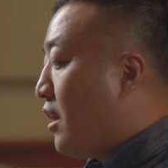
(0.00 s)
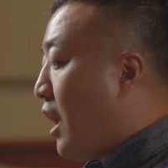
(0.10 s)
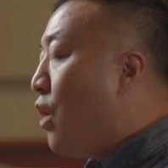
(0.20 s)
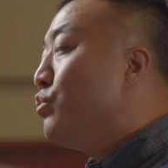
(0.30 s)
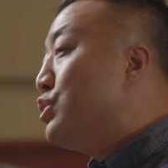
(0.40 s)

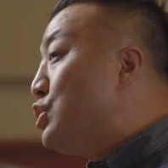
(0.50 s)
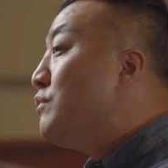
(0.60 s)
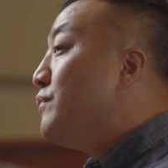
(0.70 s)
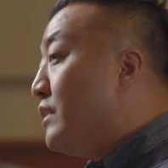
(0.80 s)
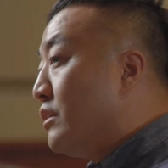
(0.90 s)
How would
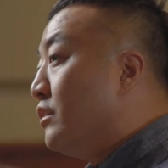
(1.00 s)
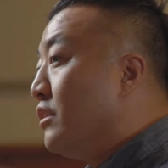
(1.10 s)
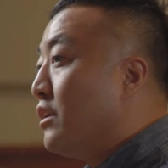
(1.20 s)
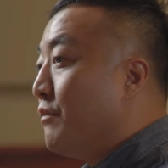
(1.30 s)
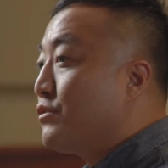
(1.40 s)
you feel
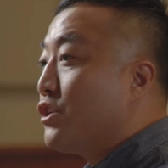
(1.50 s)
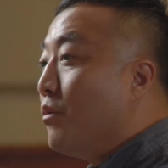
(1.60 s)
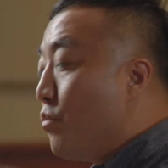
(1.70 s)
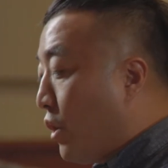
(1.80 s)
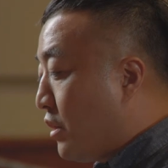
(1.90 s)
if
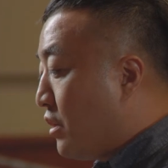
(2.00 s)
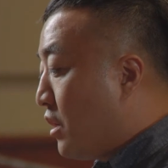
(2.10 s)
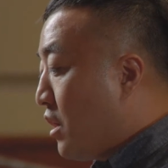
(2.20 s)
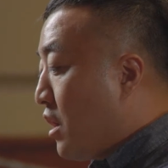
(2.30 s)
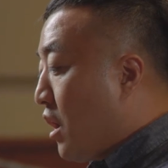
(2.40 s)
someone
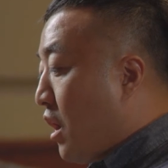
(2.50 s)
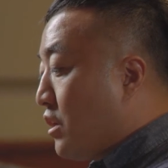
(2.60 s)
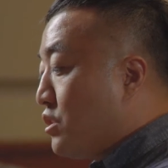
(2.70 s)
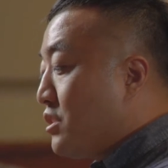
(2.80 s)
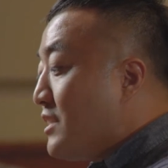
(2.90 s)

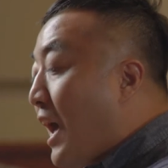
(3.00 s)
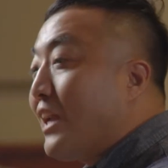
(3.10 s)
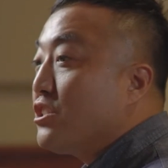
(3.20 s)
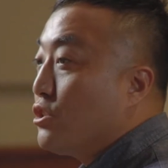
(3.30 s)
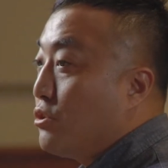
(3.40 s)

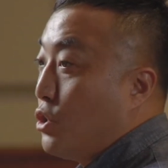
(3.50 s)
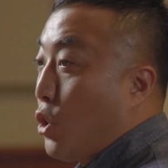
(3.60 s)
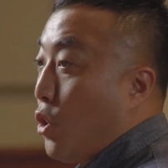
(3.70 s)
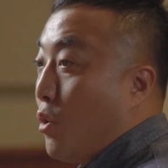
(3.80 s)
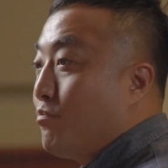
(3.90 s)
snatched
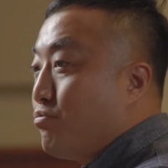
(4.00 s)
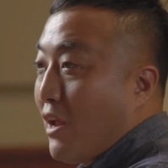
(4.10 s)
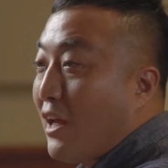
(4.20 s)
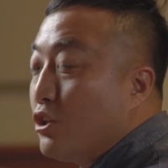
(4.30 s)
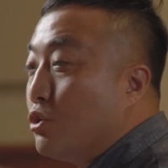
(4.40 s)
your
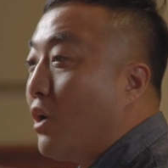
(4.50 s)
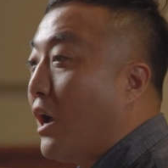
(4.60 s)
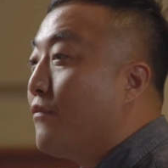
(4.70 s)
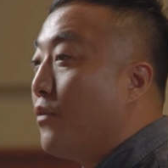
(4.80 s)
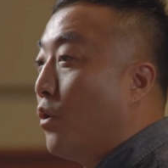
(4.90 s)
brand new
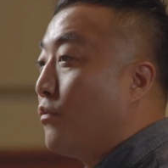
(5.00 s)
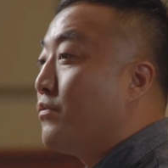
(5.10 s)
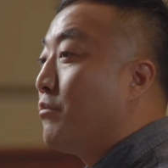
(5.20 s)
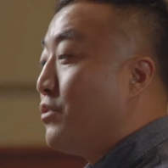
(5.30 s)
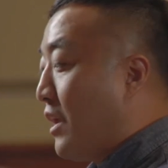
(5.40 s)
iPhone
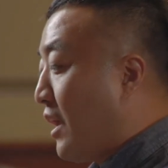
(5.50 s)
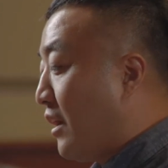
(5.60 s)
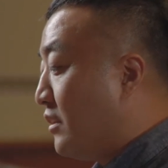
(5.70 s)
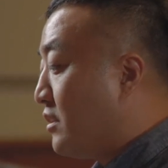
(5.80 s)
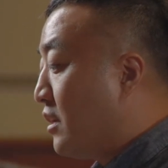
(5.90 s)
from your
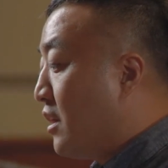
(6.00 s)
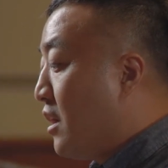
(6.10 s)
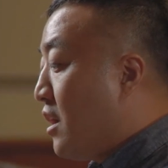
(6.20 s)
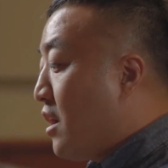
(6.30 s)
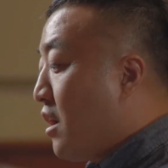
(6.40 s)
hand?
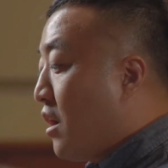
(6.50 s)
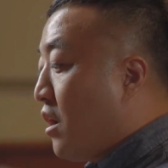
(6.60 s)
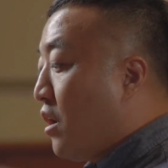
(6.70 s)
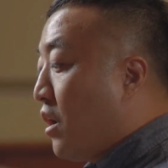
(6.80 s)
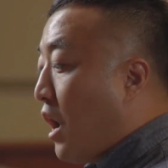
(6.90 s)

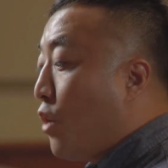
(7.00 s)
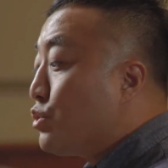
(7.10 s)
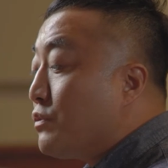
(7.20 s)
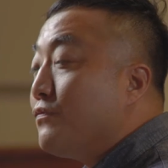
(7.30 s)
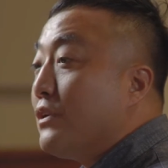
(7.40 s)
How
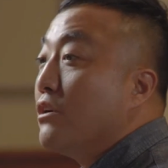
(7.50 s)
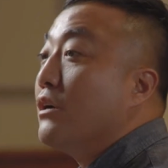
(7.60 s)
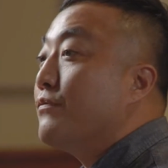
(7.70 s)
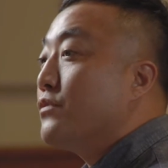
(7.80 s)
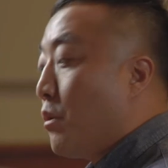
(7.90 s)
would you feel
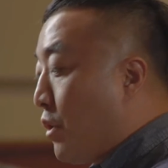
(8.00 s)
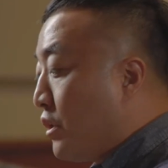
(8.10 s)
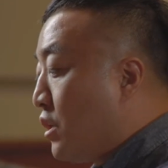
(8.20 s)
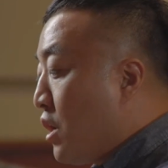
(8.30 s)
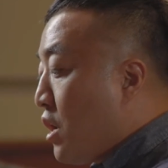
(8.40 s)
if
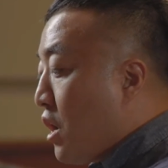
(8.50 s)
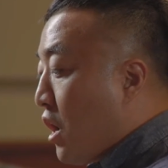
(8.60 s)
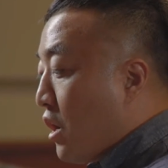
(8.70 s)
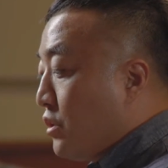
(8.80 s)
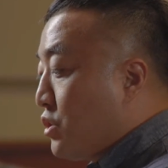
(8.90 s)
someone
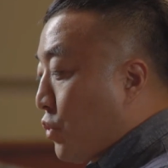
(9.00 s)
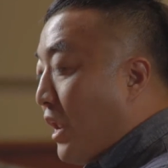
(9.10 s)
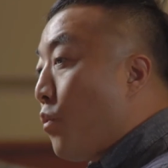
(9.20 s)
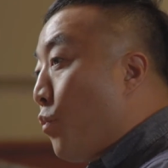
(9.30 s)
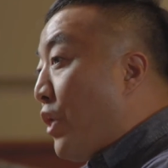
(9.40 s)

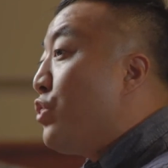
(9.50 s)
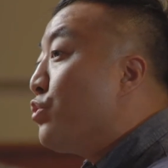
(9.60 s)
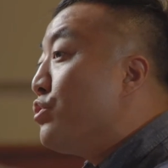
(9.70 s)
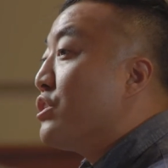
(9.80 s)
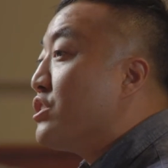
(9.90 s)
kind of went
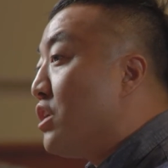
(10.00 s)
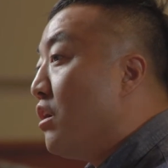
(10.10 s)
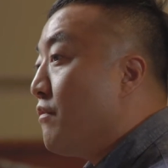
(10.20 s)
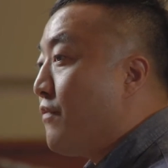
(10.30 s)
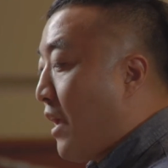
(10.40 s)
through your
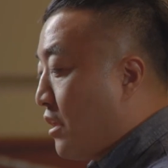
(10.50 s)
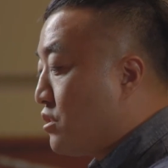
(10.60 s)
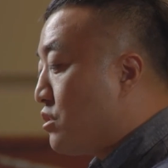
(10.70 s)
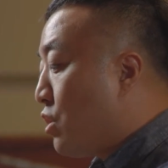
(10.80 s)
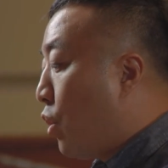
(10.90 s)
stuff and
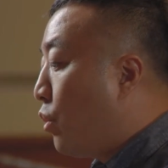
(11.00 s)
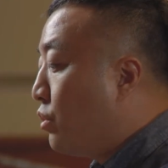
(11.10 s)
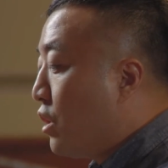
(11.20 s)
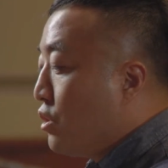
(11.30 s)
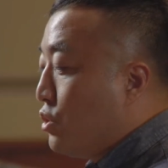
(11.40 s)

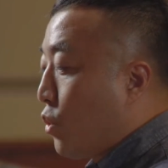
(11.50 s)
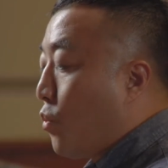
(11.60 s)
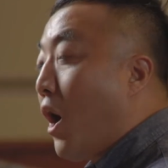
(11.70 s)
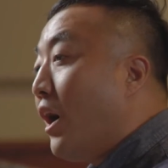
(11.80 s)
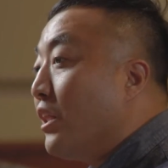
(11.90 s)
stole your
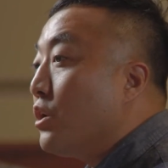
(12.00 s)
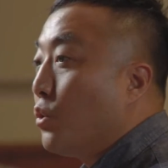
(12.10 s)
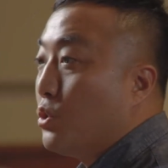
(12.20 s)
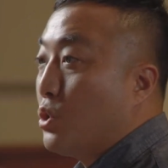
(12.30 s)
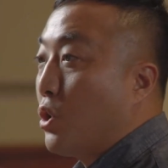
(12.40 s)
wallet
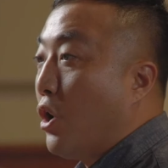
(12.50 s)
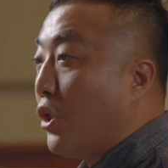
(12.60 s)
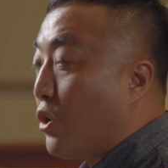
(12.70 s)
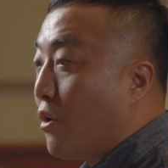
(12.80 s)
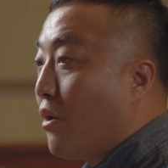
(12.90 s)
or your
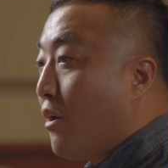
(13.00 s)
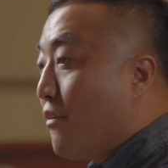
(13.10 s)
other